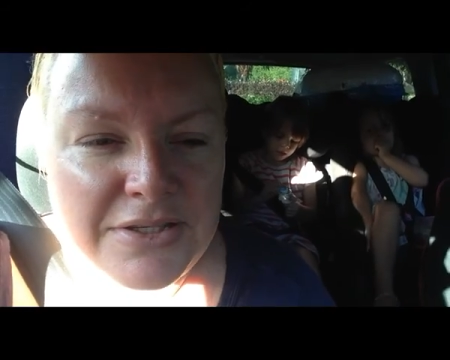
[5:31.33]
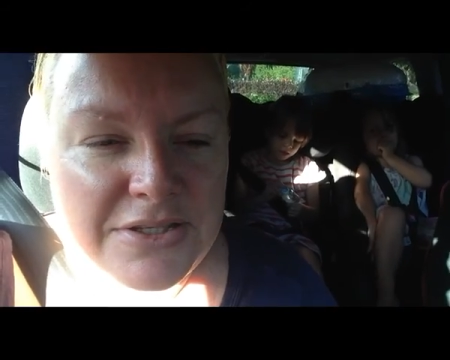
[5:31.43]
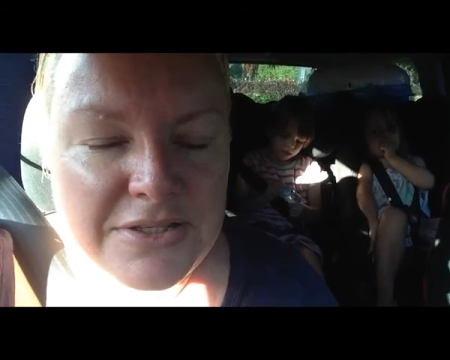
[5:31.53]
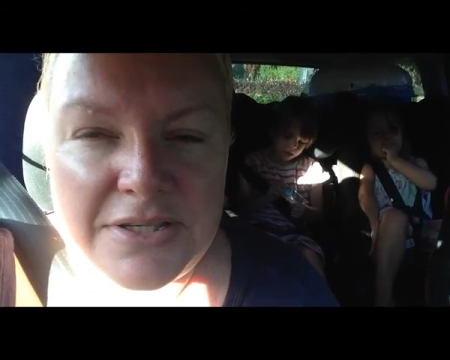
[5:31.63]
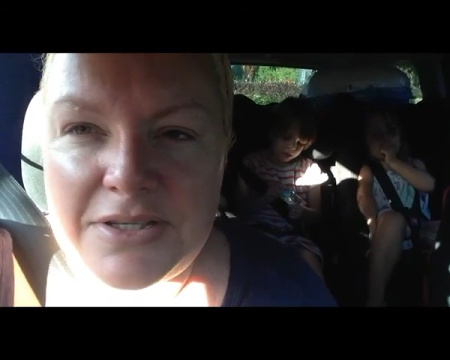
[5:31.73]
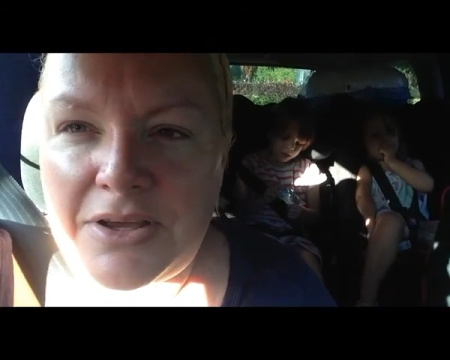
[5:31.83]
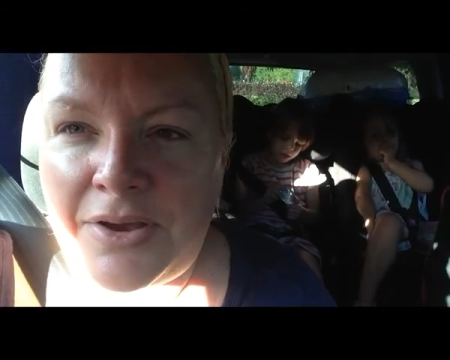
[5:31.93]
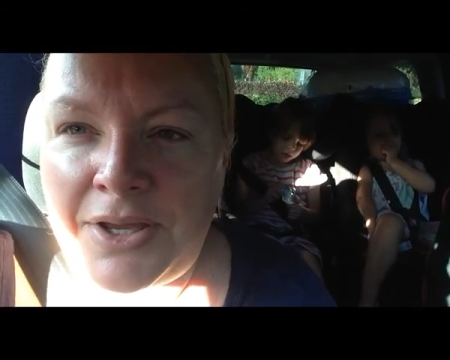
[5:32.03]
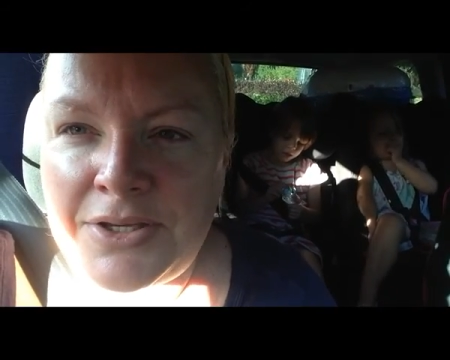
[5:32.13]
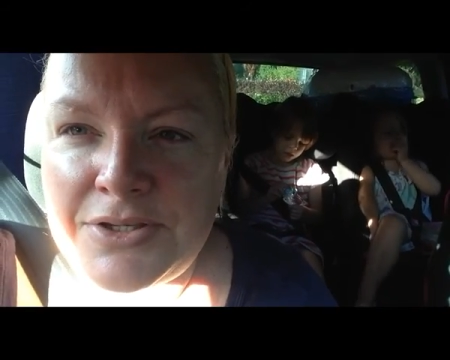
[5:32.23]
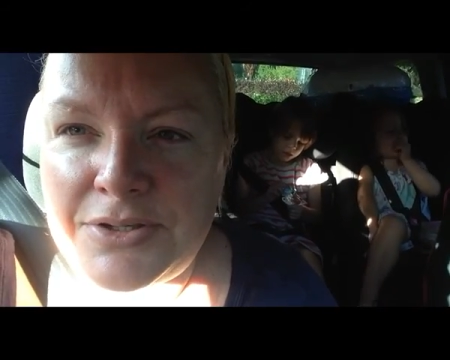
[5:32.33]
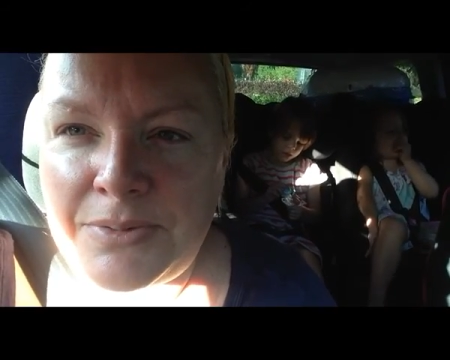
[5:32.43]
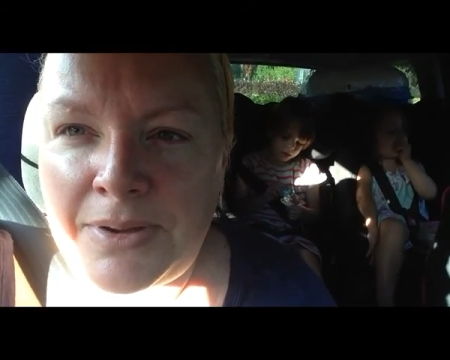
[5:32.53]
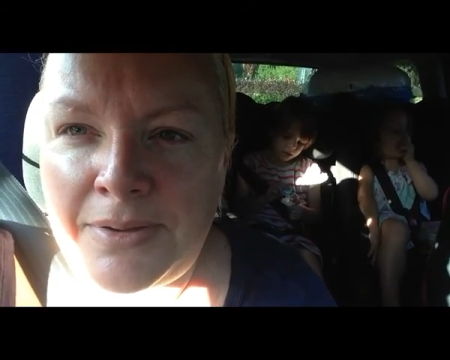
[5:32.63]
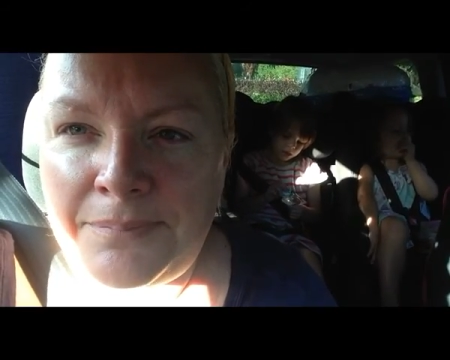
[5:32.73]
She's just going
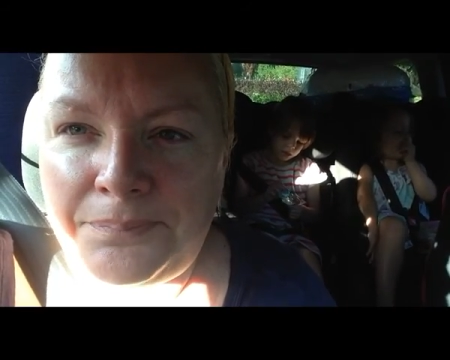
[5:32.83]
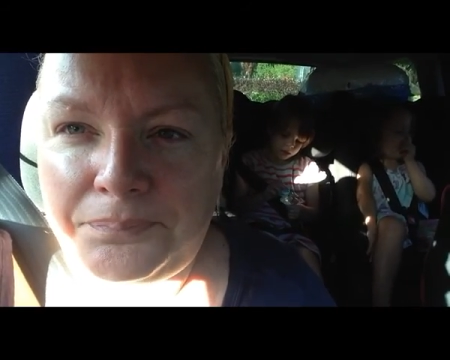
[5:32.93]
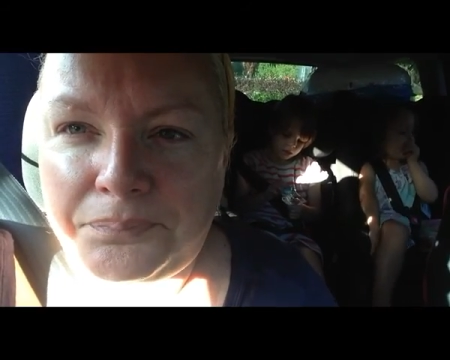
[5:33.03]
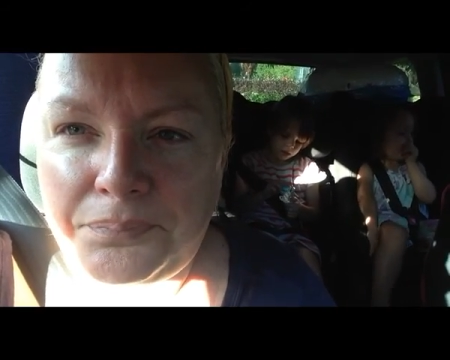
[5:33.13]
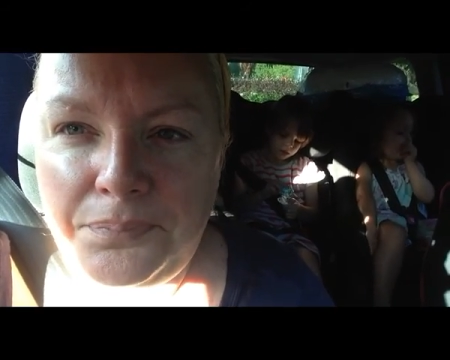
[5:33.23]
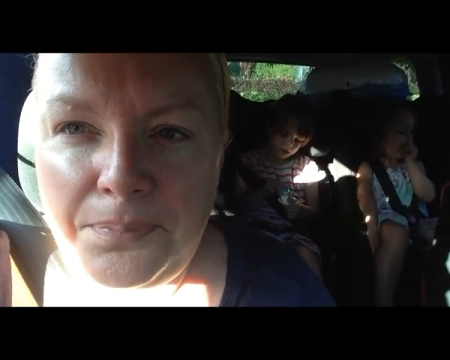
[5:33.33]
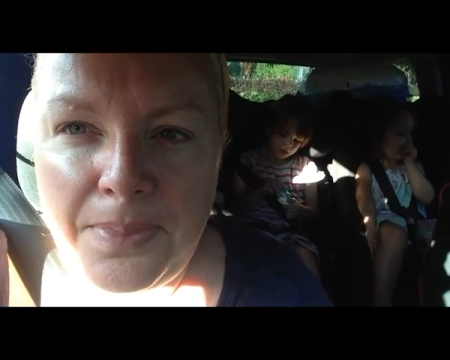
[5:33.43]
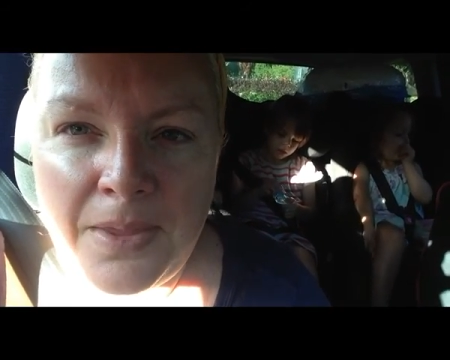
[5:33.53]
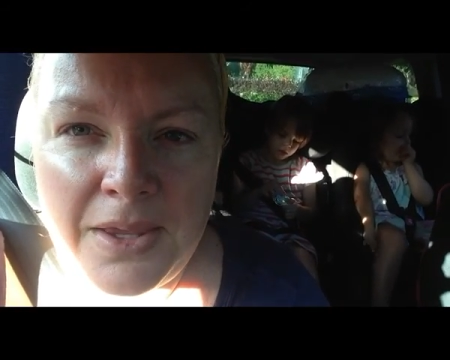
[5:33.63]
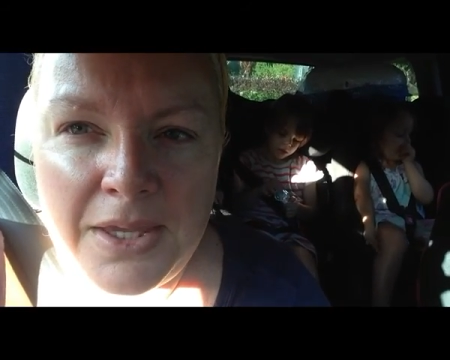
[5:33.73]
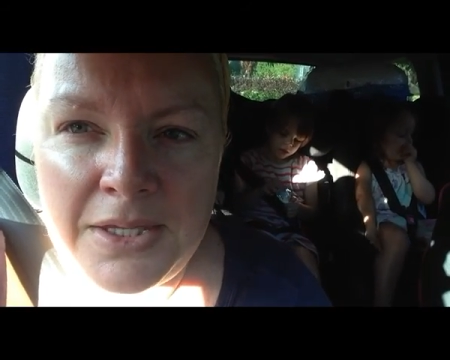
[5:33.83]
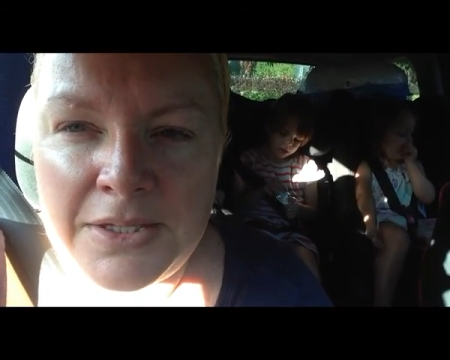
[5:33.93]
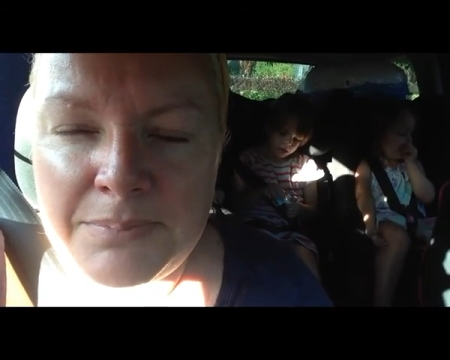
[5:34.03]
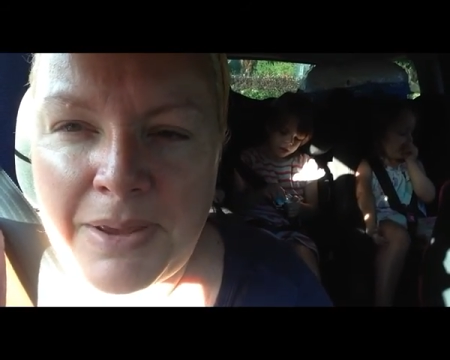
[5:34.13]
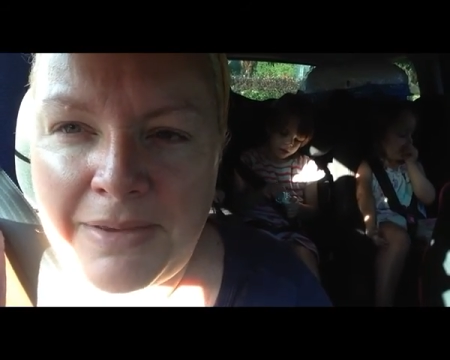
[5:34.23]
to
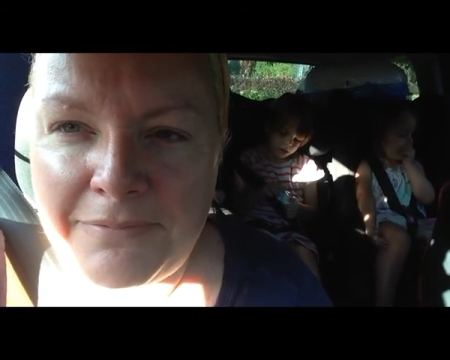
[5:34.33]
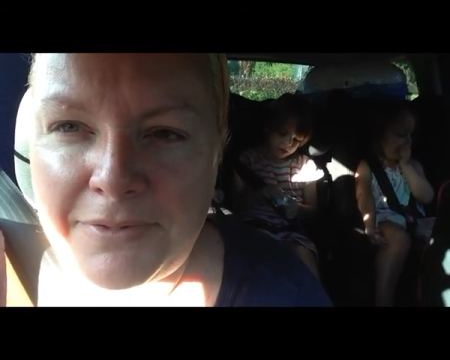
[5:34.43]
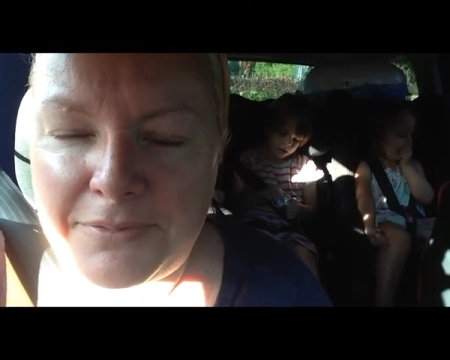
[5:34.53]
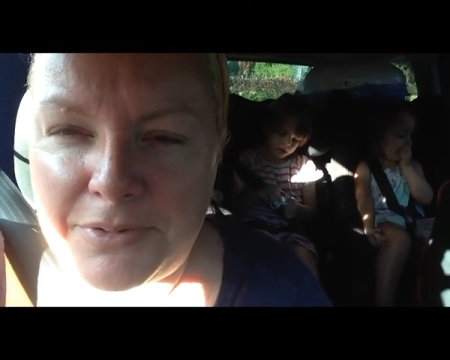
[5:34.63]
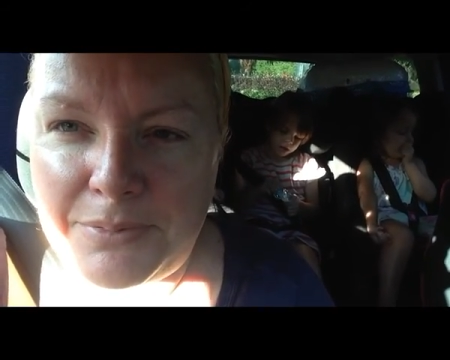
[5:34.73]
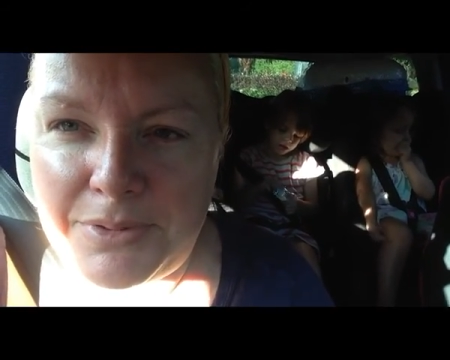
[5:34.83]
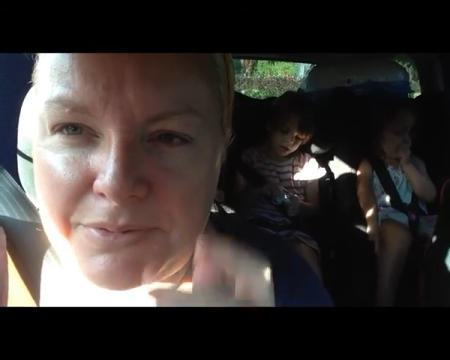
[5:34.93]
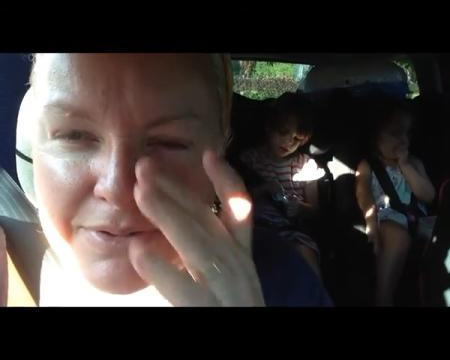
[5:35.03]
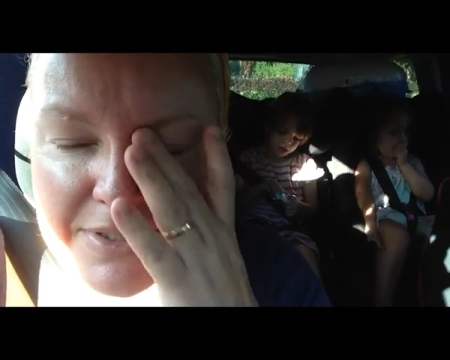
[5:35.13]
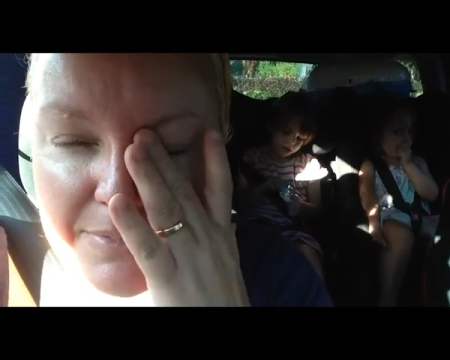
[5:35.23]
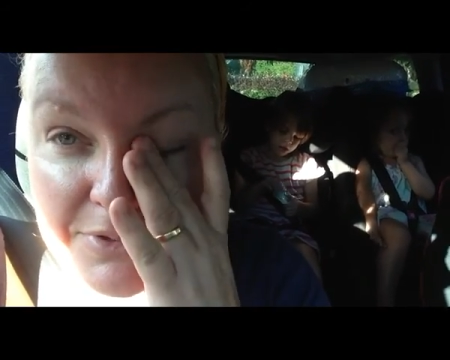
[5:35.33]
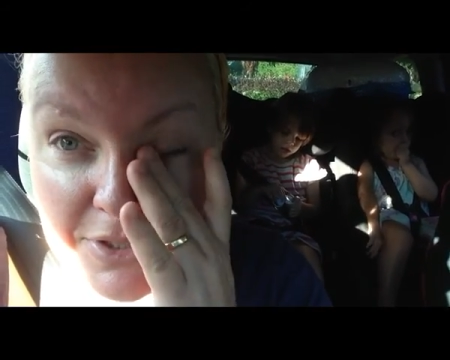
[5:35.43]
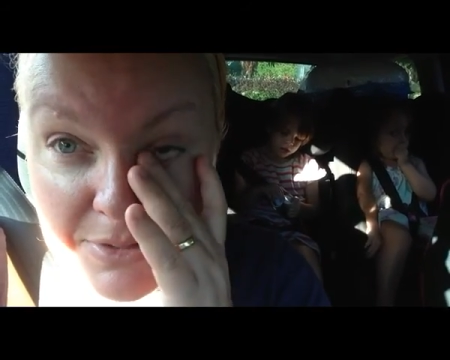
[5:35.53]
in paying for the room at the reception